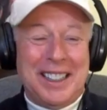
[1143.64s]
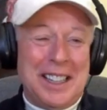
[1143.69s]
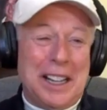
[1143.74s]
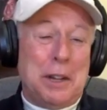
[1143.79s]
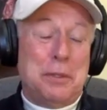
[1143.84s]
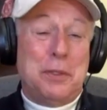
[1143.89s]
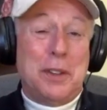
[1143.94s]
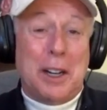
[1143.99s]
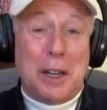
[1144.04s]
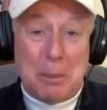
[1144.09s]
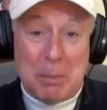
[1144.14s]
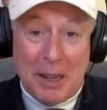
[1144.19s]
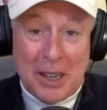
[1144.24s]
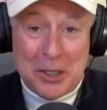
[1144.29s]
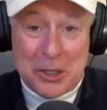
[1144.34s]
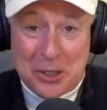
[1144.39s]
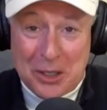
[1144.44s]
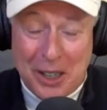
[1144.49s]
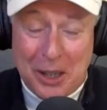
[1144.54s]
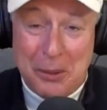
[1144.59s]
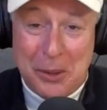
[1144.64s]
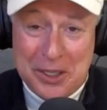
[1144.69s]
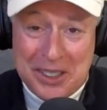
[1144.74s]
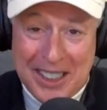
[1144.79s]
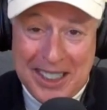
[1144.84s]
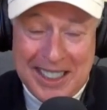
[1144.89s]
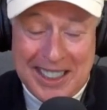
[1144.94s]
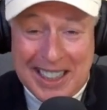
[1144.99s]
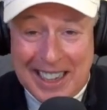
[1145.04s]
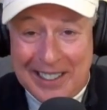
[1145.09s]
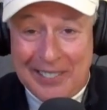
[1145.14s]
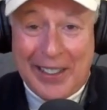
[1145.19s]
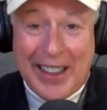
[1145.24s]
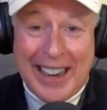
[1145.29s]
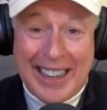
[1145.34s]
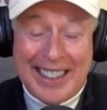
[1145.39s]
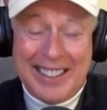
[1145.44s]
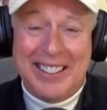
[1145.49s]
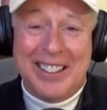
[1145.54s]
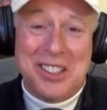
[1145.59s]
A filibuster. I wish he'd done
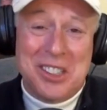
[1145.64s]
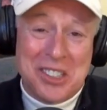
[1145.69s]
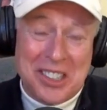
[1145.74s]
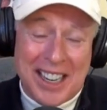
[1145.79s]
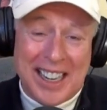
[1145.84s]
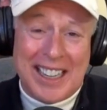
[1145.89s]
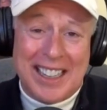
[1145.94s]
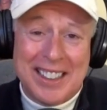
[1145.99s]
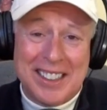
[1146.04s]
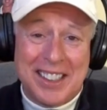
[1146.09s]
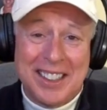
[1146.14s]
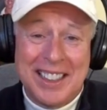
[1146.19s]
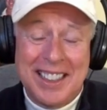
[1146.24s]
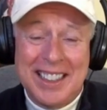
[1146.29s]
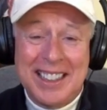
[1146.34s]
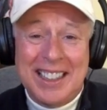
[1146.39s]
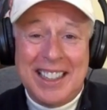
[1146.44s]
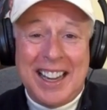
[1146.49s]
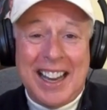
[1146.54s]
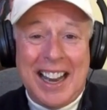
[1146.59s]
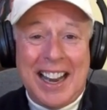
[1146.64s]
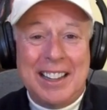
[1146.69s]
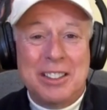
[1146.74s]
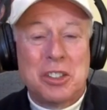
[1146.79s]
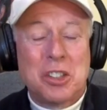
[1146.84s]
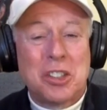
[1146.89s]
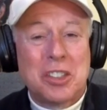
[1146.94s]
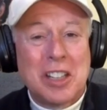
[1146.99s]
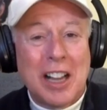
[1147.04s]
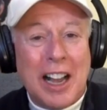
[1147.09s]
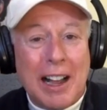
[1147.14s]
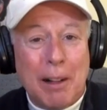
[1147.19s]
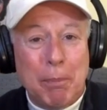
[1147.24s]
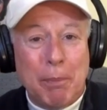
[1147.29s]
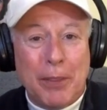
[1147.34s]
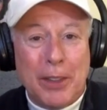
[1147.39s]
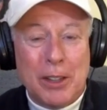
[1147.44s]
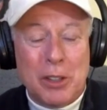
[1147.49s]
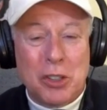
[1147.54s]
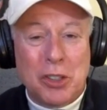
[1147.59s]
that in the Senate and
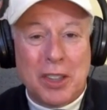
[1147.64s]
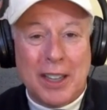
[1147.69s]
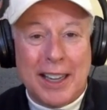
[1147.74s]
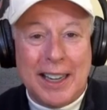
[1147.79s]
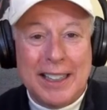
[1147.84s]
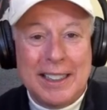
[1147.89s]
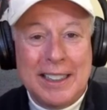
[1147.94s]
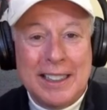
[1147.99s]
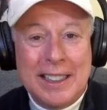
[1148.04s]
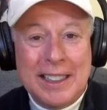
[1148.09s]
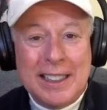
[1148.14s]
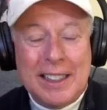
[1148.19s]
stop this thing,